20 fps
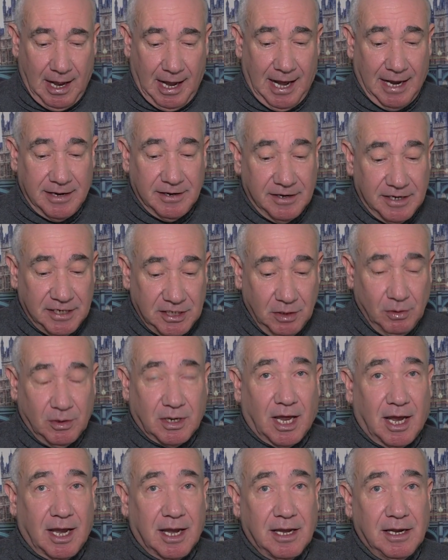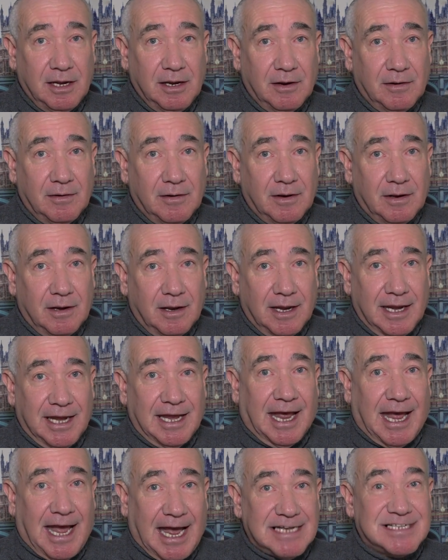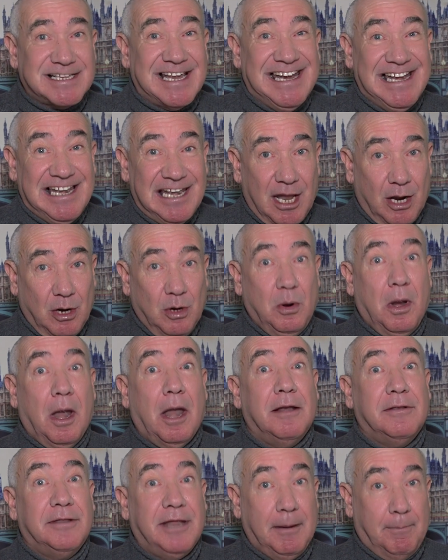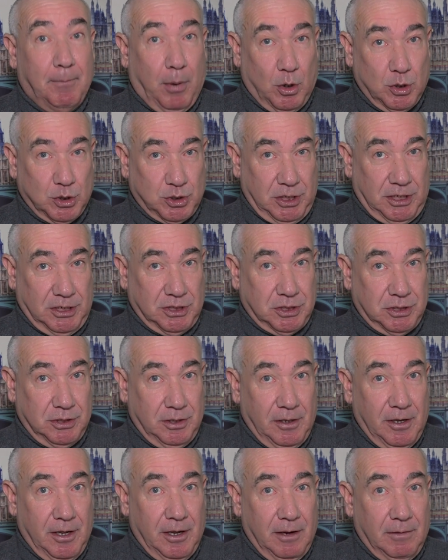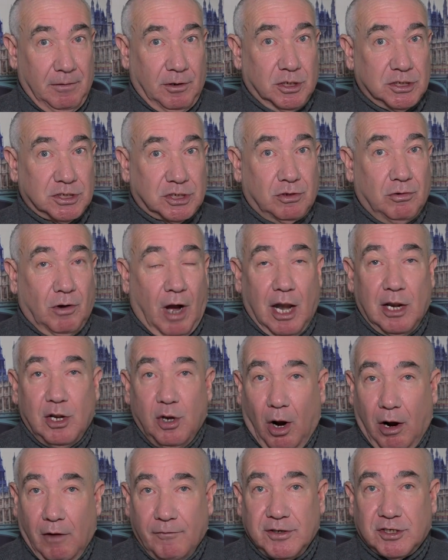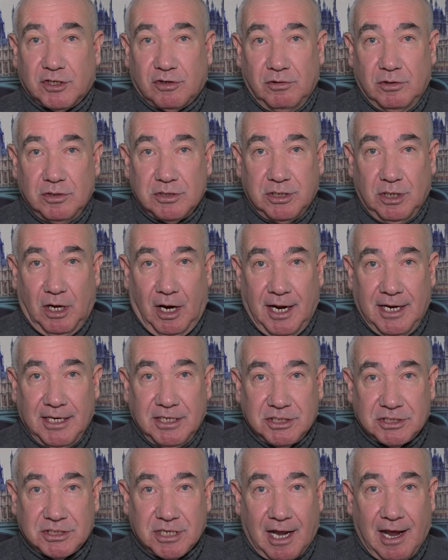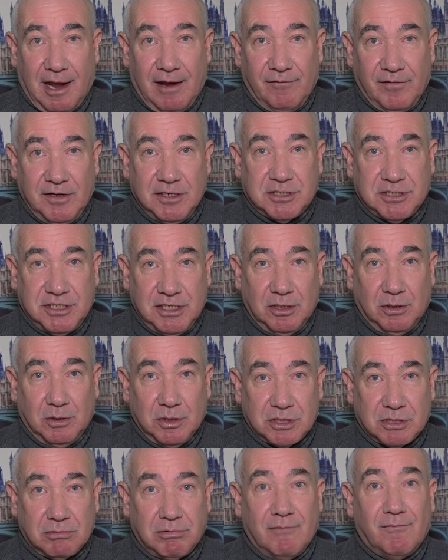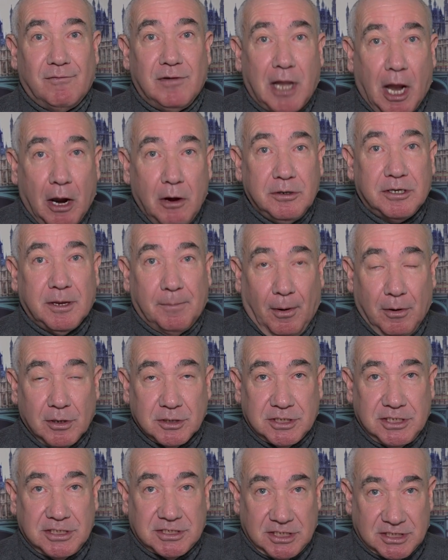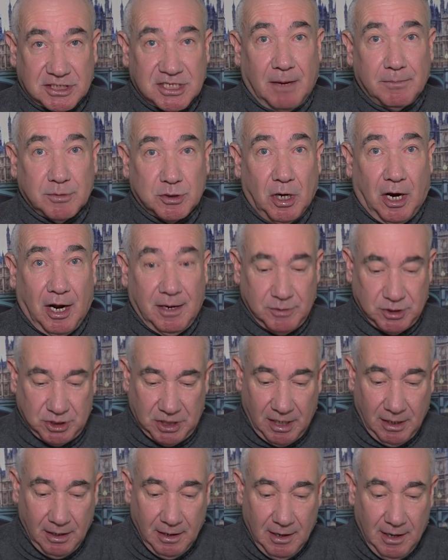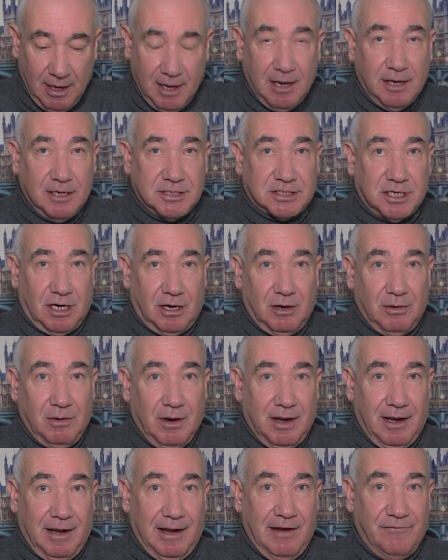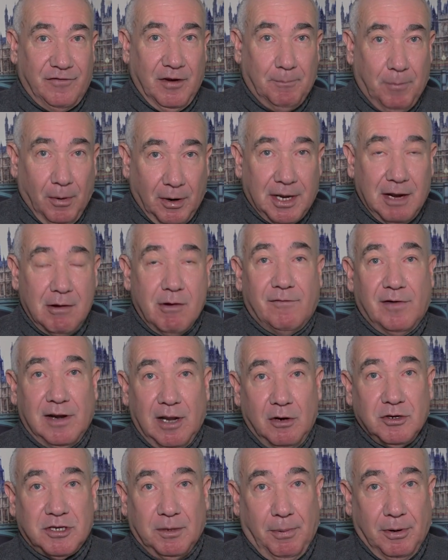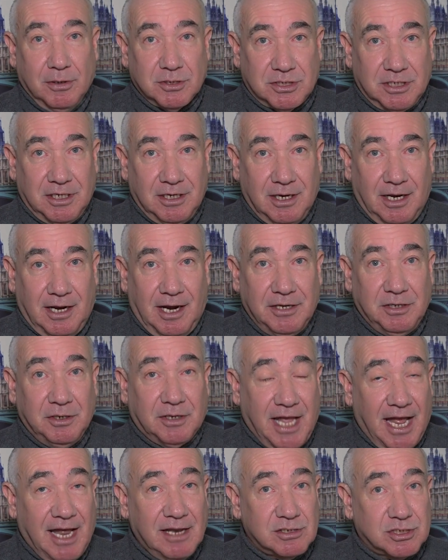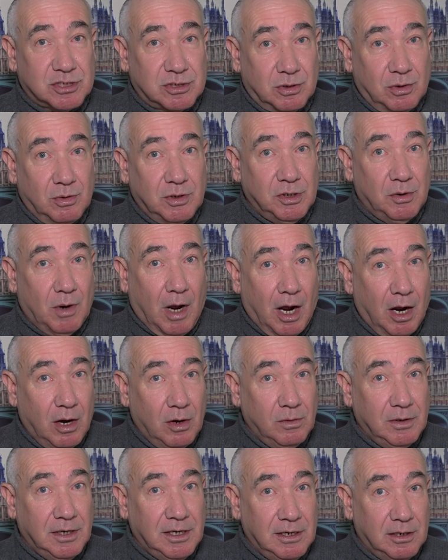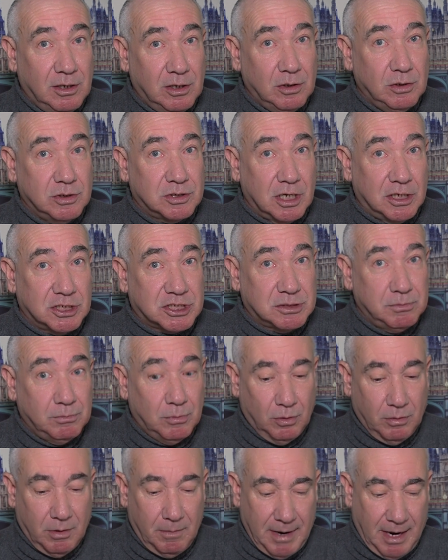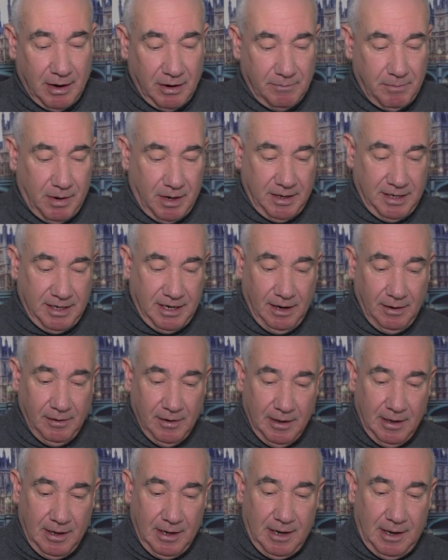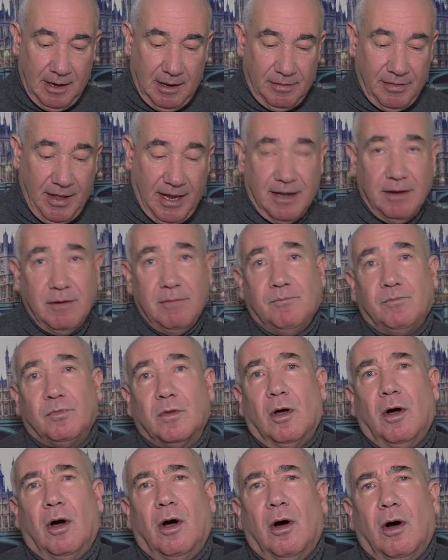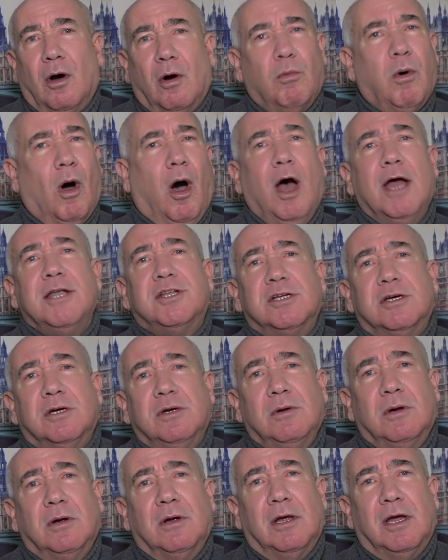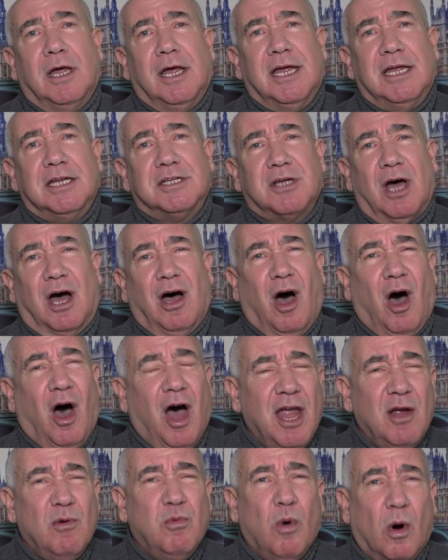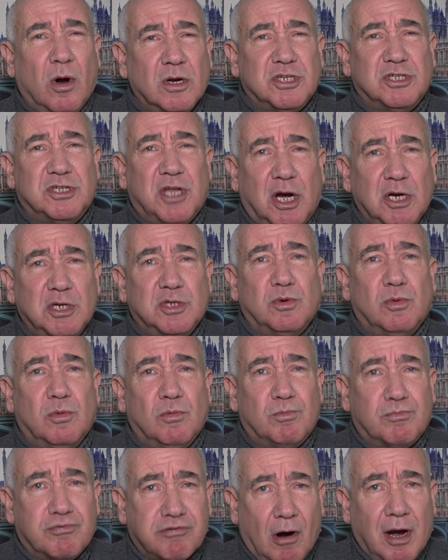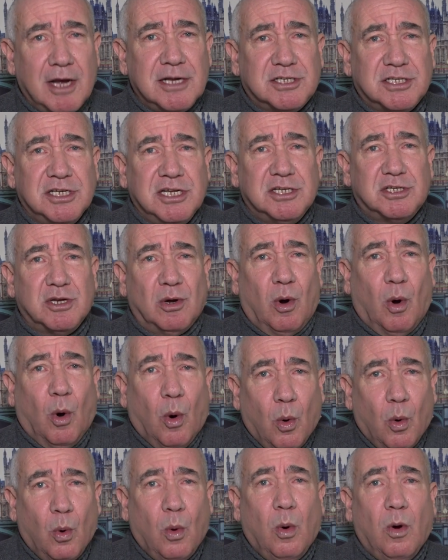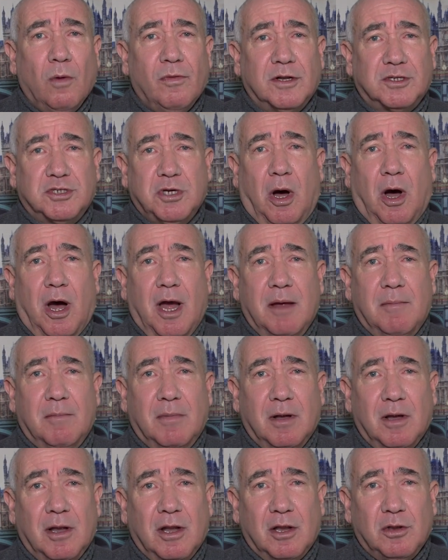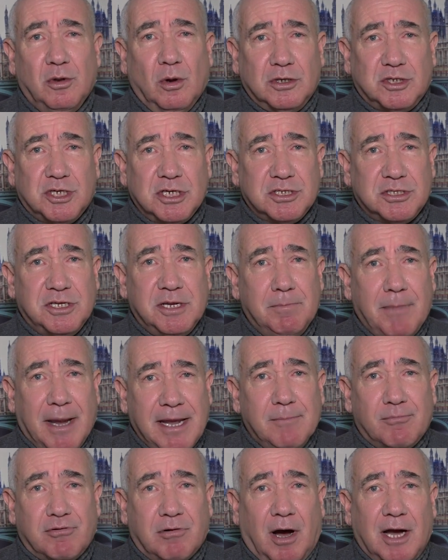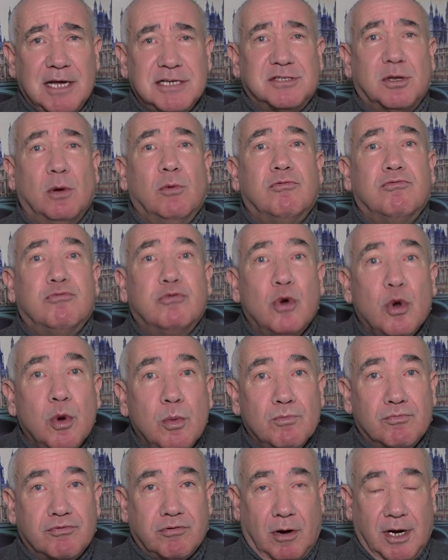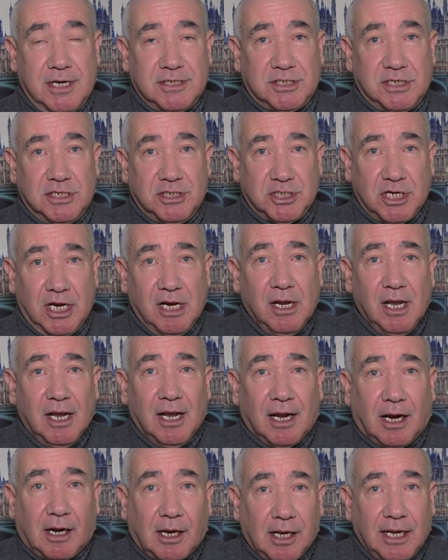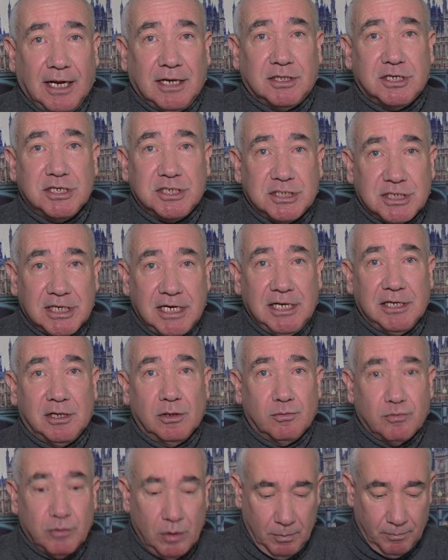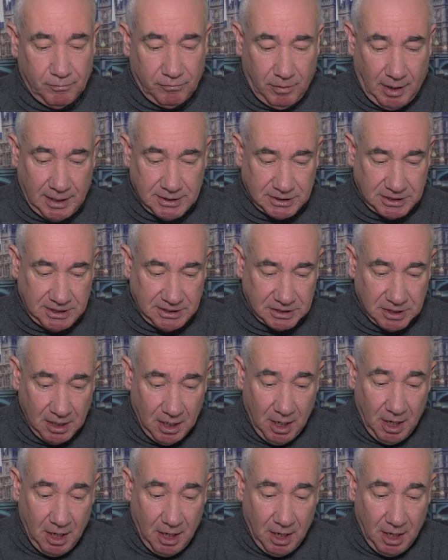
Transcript: And in the UK, it has a low deposit, because a lot of these cruise lines have these deals with low deposits at some times, yeah? So if you book it with a low deposit and you cancel, you only lose a small amount of money, yeah? Then what I do is I watch those prices all the time. Not just the main price, the room prices, yeah? Click to see the room prices.